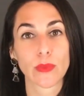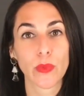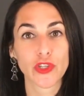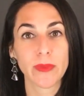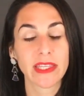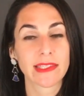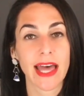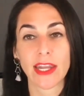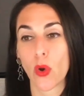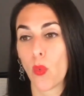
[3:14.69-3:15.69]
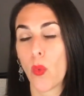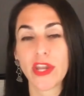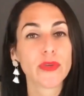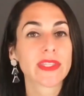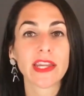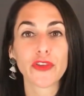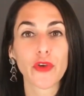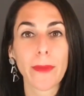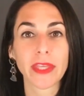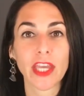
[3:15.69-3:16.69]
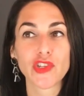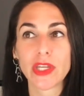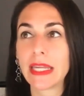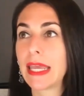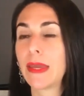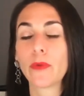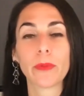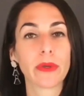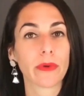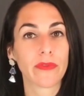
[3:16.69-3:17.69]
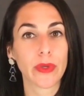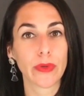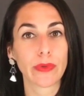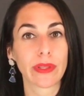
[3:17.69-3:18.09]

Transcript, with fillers: which means that when you send in your application, it will be reviewed.